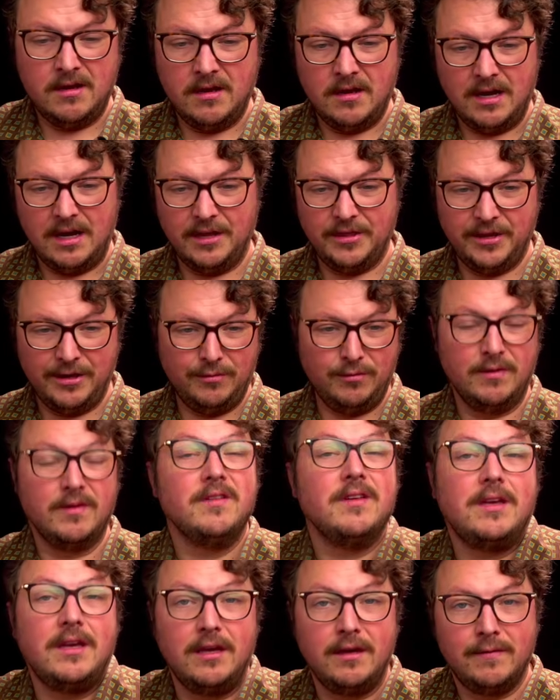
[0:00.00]
I think we're in the
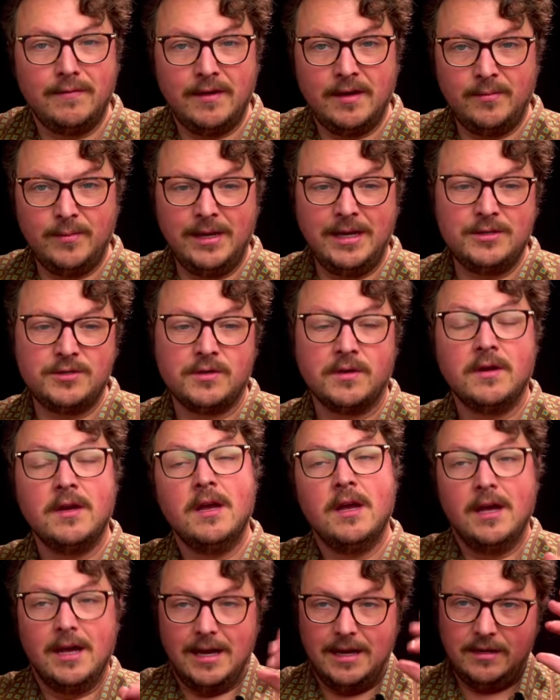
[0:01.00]
key of A major.
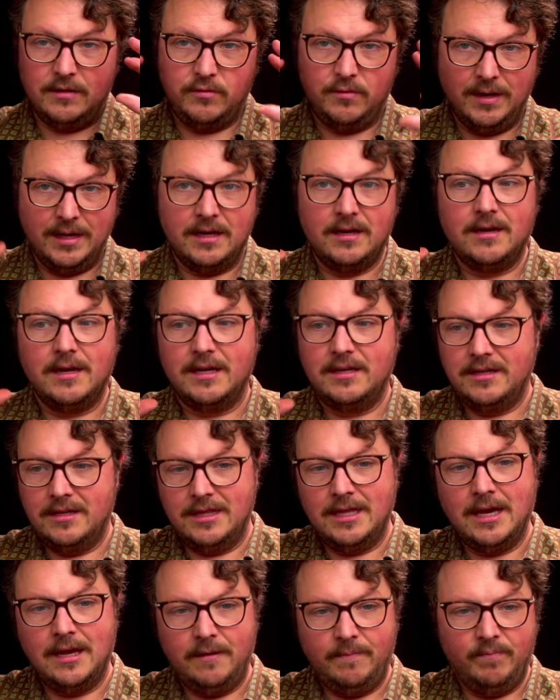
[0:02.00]
And granted, I did
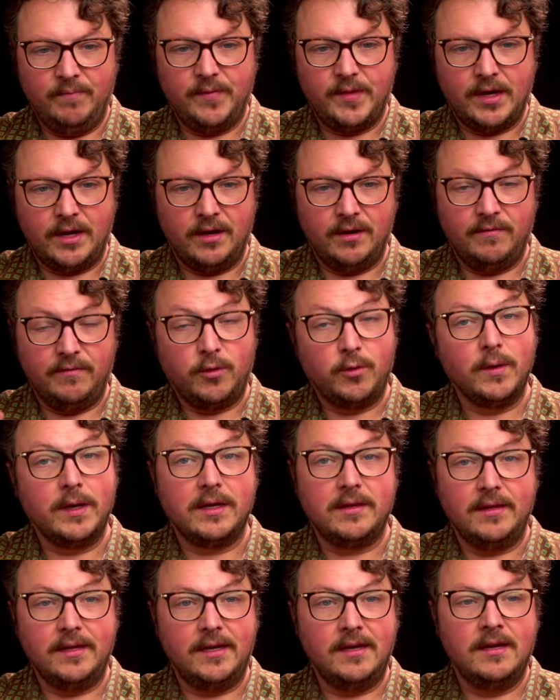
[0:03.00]
that kind of
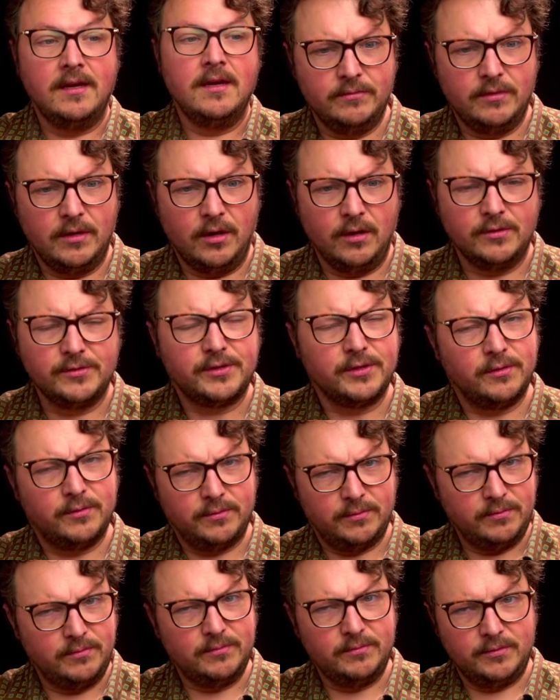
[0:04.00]
quickly, also
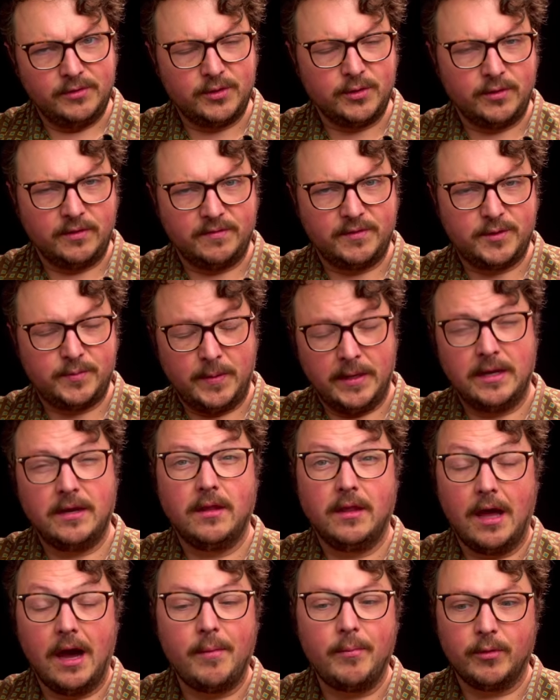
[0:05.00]
sort of spent a
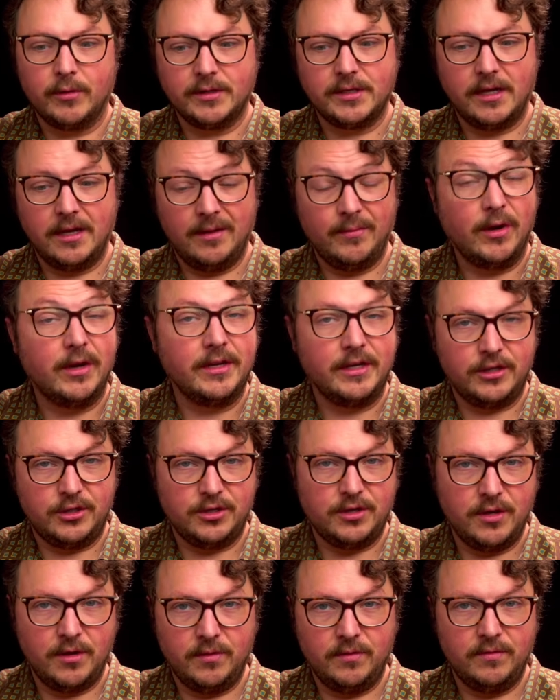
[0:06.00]
lot more time on each
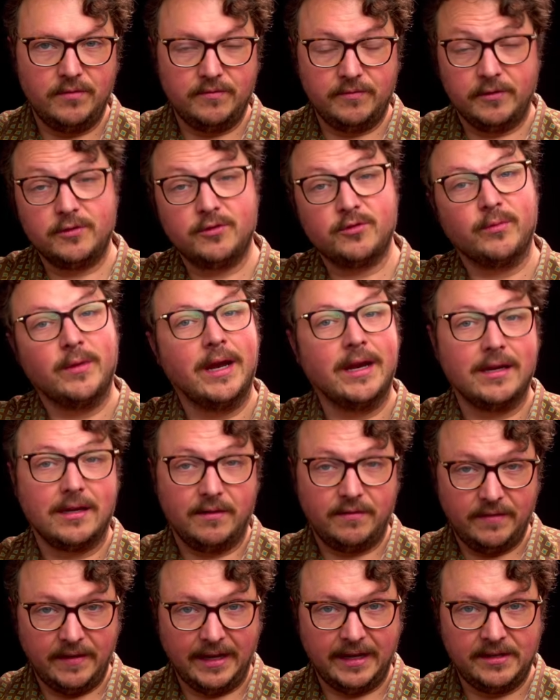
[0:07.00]
note for dramatic
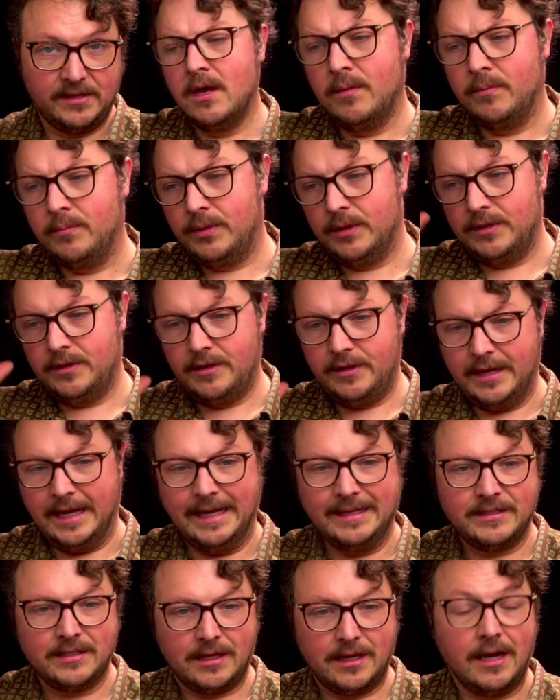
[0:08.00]
effect, but
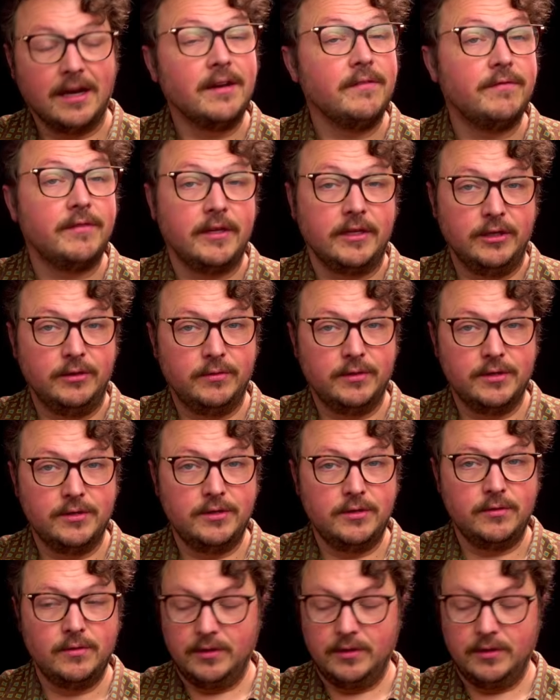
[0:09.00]
that's a kind of thing you can do.